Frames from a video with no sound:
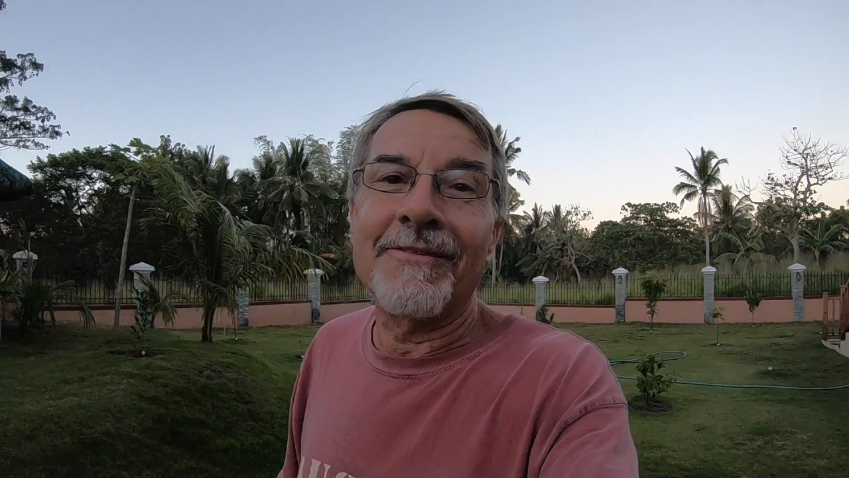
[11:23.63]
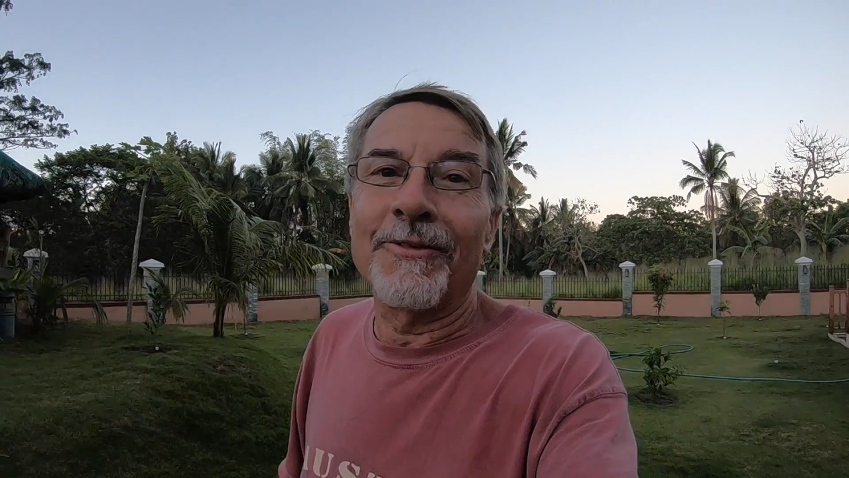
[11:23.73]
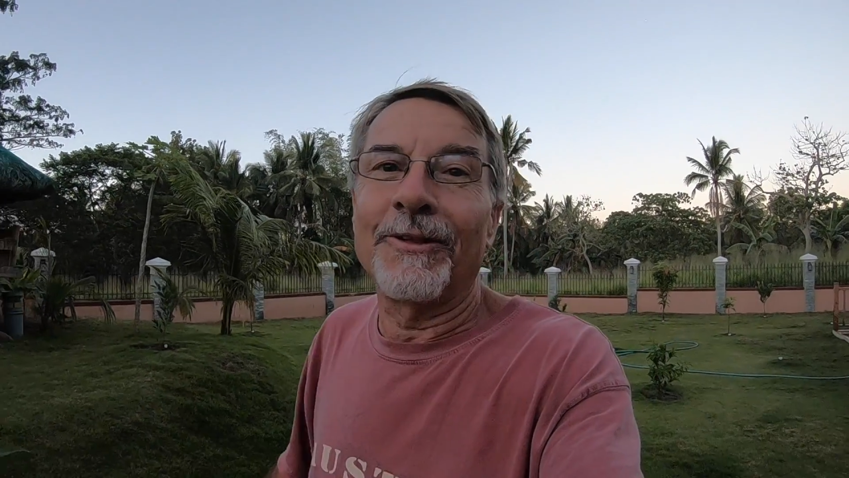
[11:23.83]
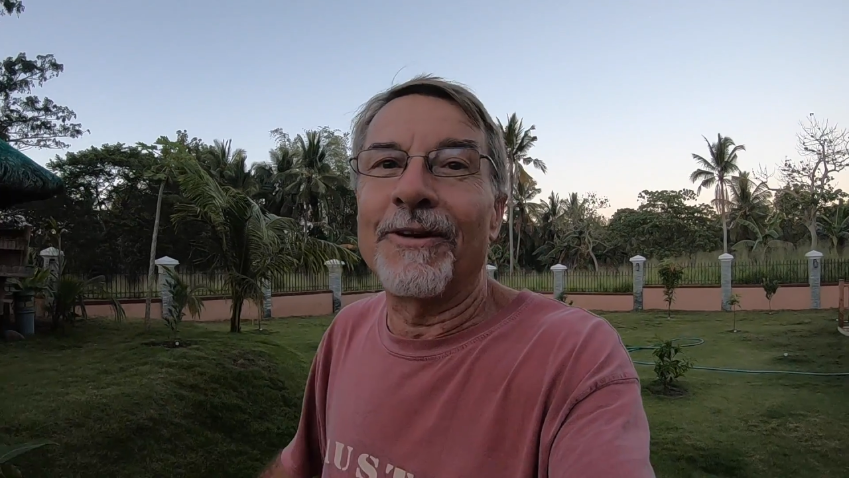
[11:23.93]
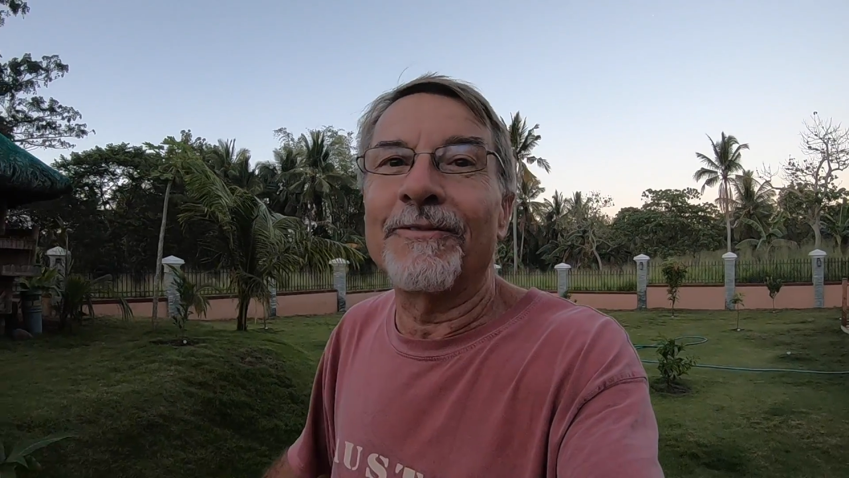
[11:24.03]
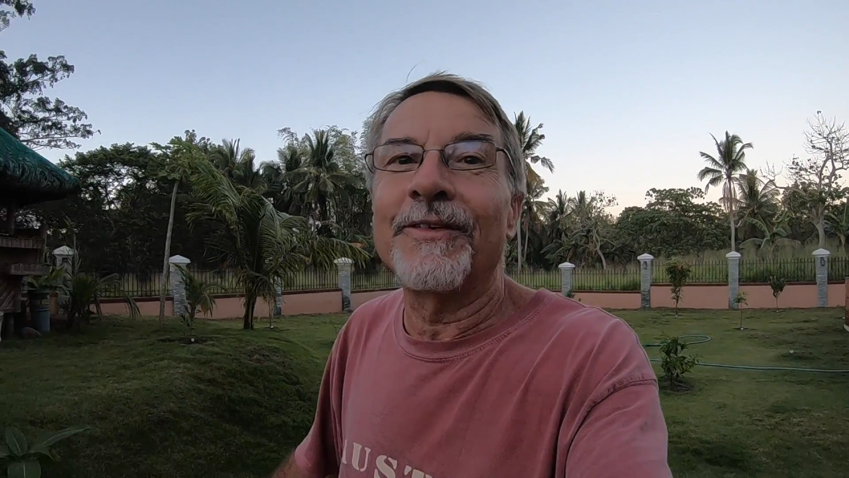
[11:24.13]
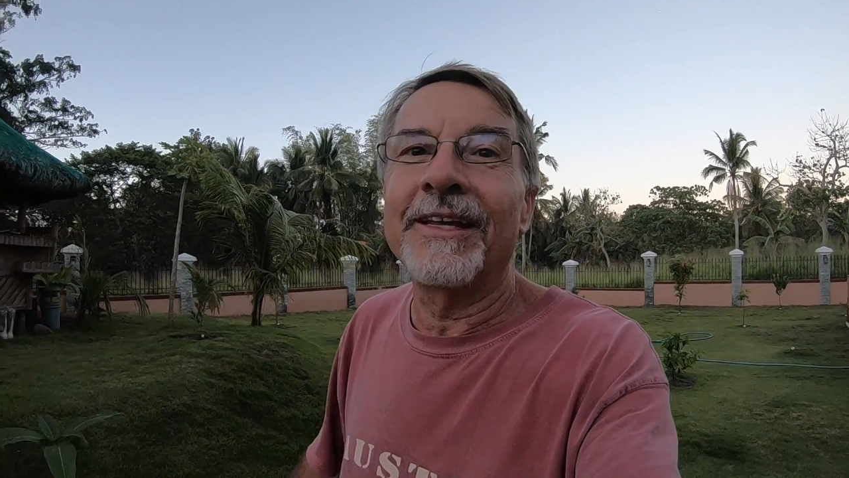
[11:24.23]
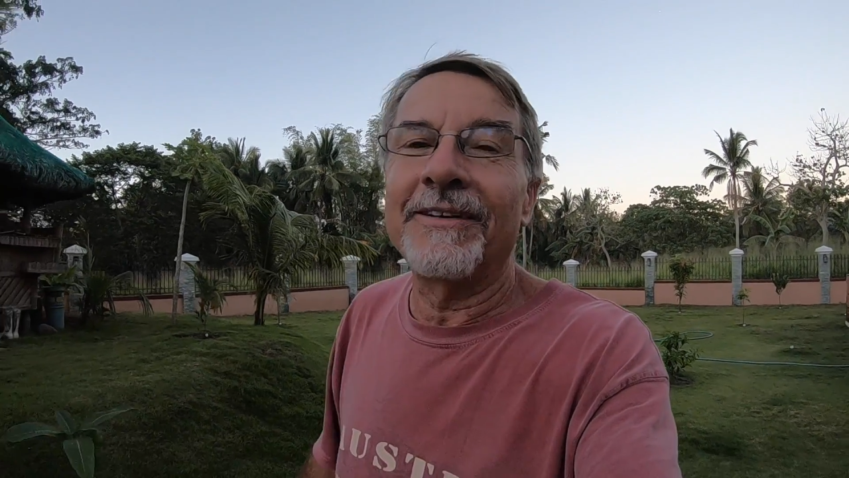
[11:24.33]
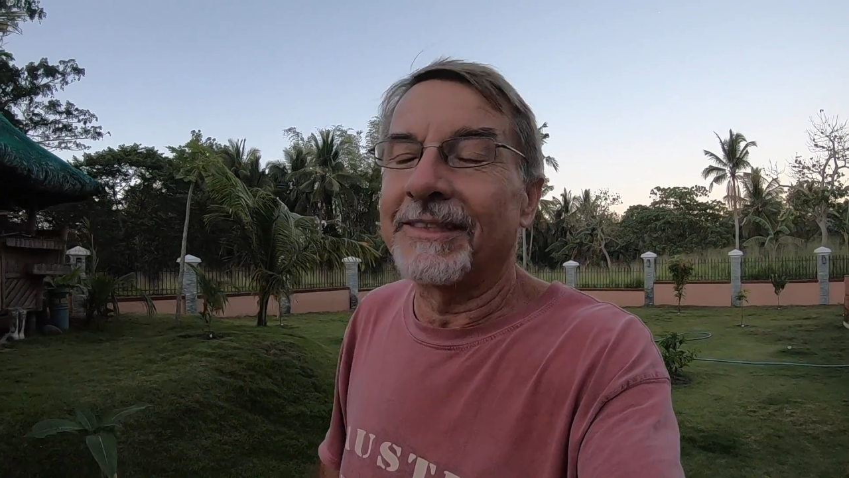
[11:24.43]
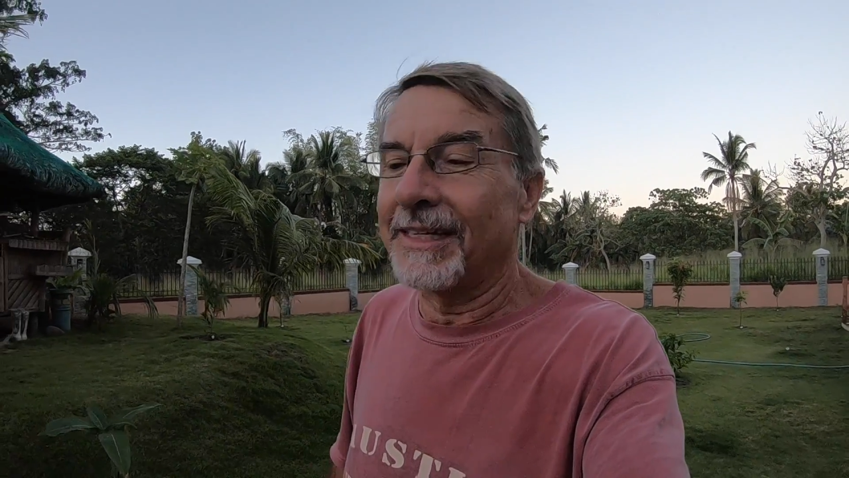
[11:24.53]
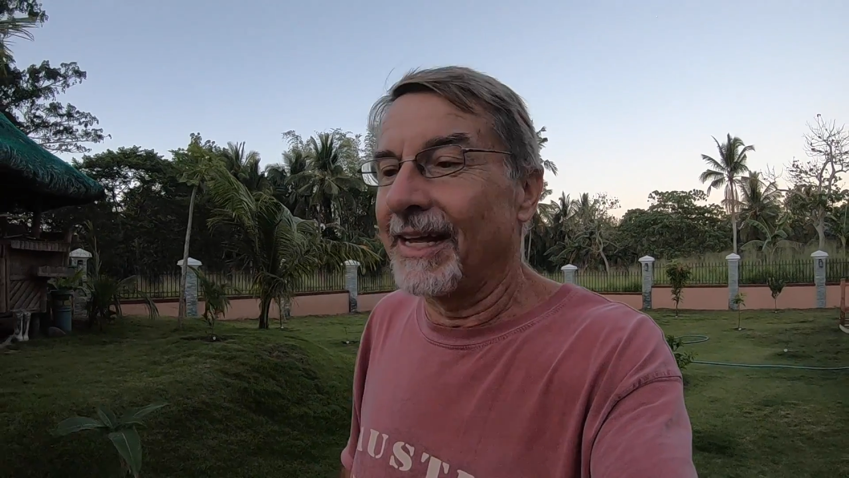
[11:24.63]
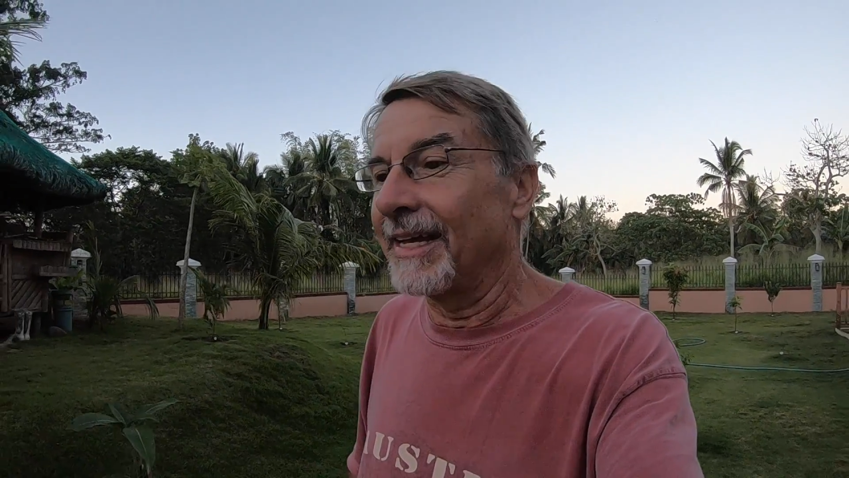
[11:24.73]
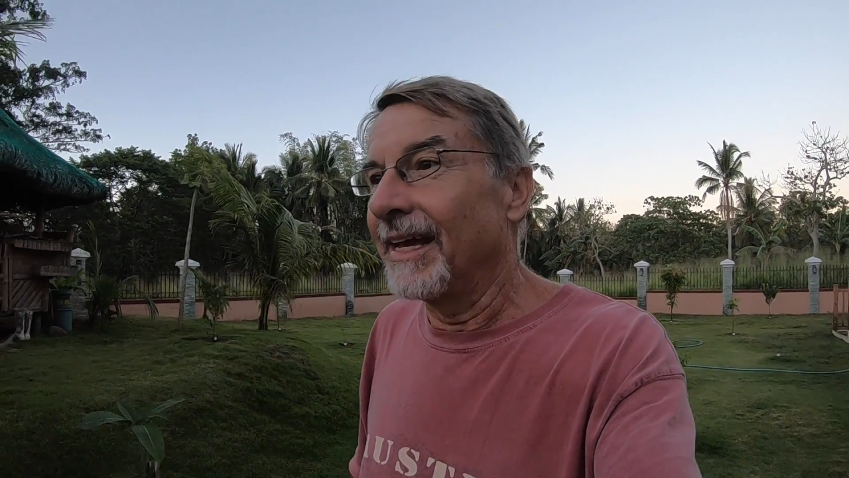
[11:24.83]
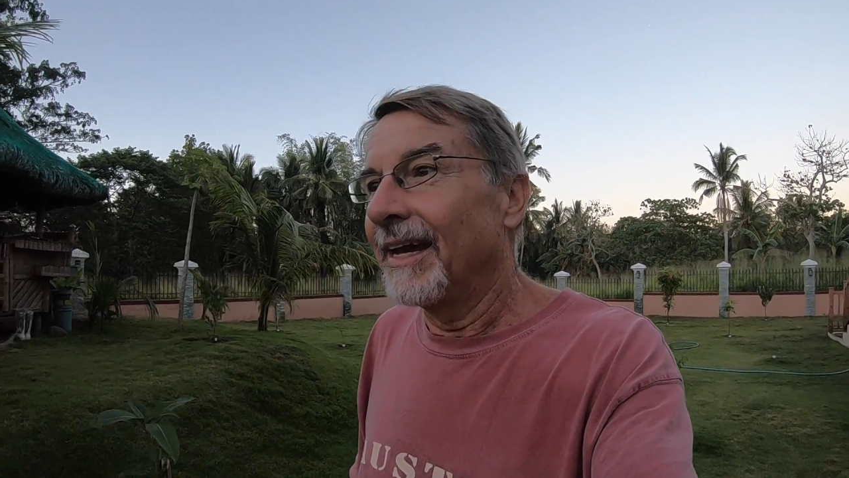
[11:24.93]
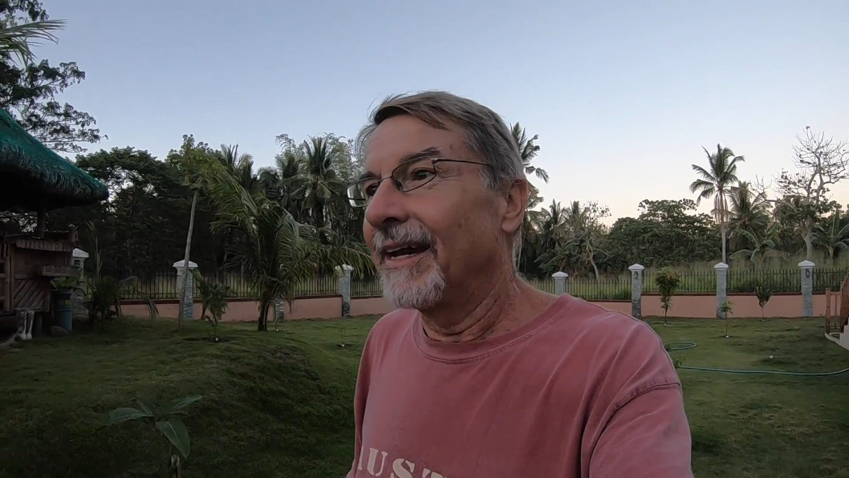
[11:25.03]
a real long video today.